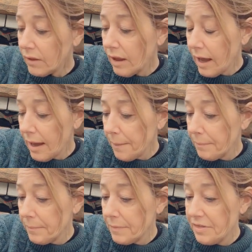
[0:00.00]

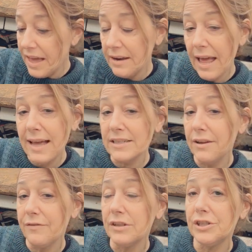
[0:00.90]
Then head
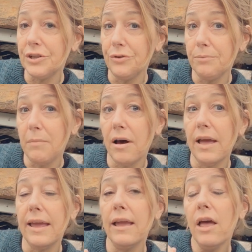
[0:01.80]
over to
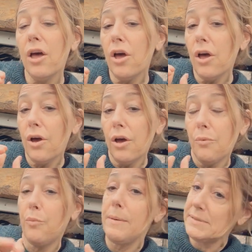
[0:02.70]
my
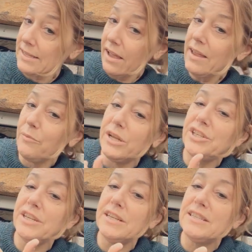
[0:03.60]
website,
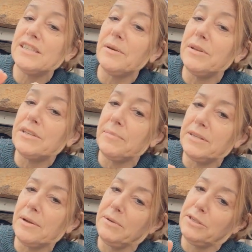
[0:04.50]
which is
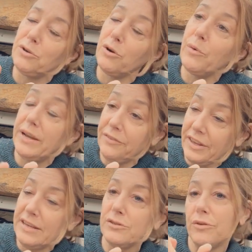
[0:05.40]

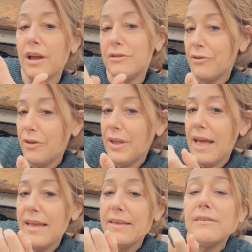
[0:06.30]

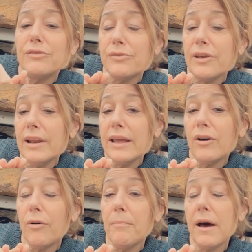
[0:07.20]
www.queenofseed.co.uk. There's also a
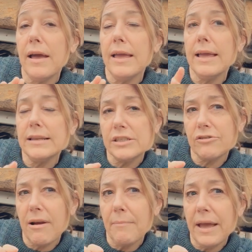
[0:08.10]
link on my
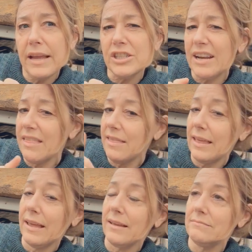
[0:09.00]
Instagram page. And I
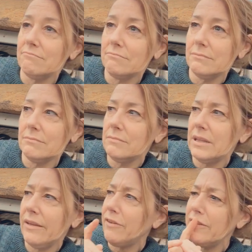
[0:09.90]
think
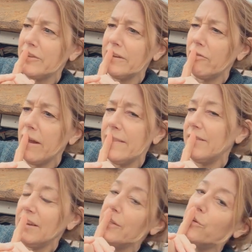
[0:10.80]
if I've done it right,
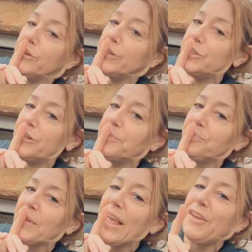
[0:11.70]
there's a link on YouTube.
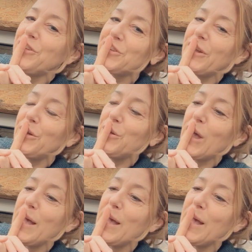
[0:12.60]
So